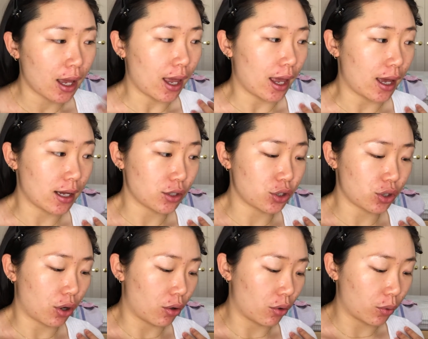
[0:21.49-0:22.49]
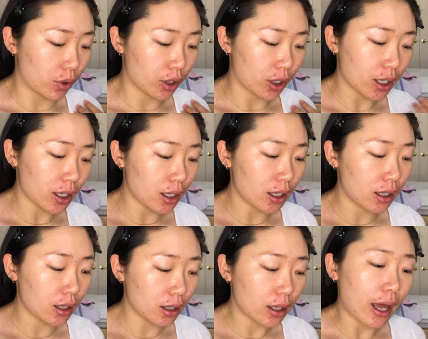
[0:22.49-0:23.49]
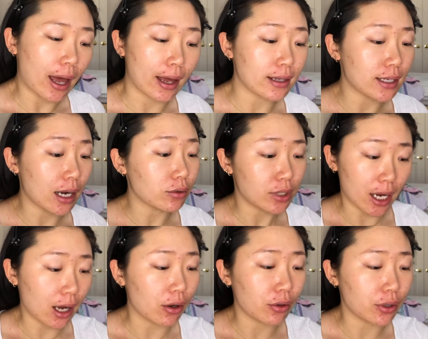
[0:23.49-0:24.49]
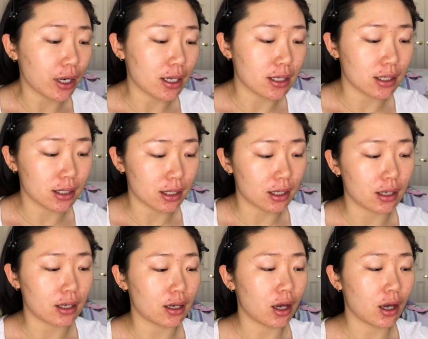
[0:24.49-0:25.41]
and so we're gonna head downtown and see